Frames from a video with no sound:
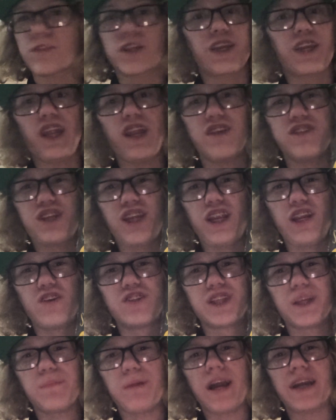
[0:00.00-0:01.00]
to get his
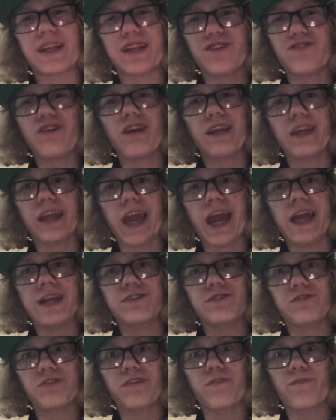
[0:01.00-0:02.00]
energy back, and he's like
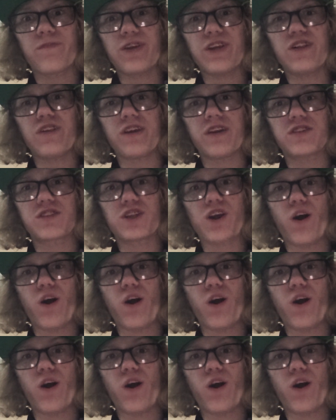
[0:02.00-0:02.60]
actually feeling